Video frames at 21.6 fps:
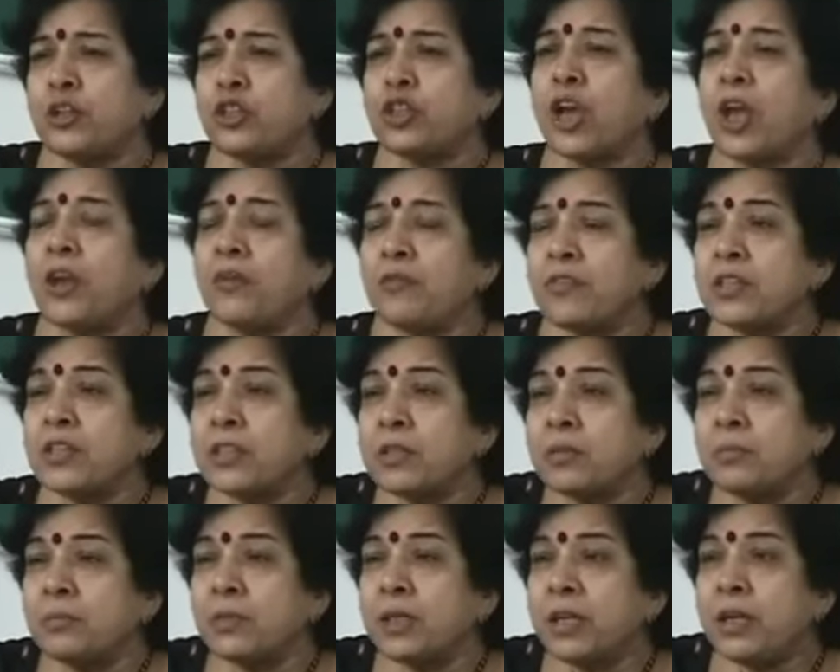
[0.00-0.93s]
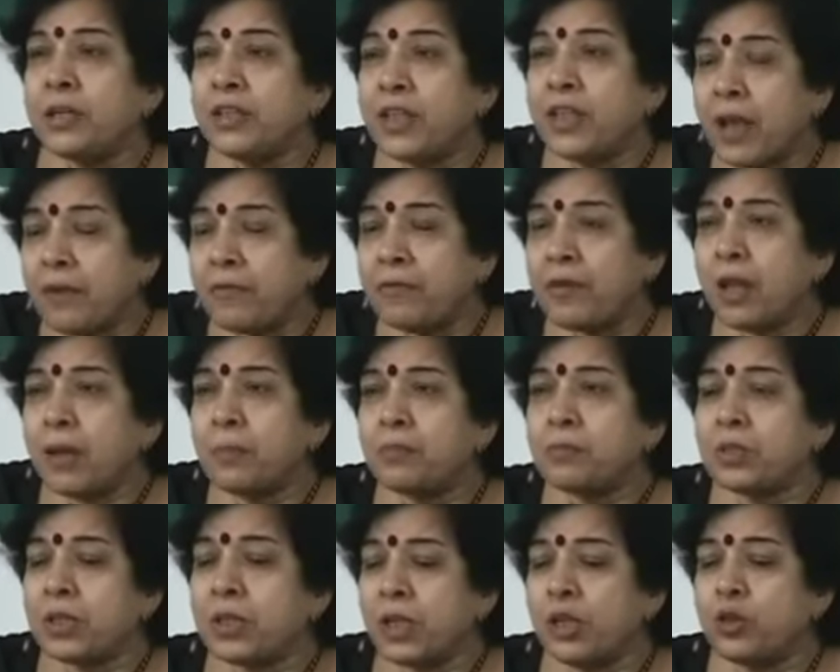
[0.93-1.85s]
Shaivism
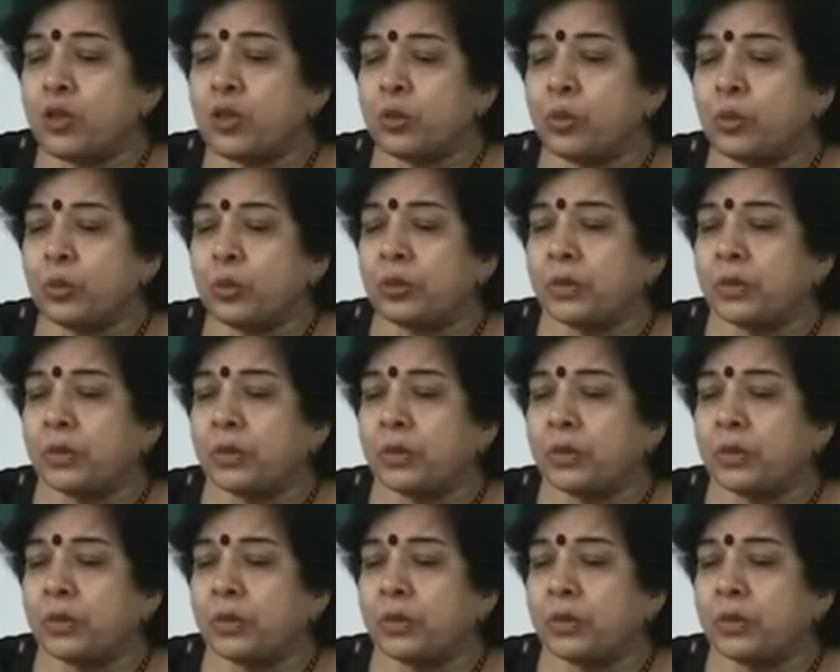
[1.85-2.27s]
develops into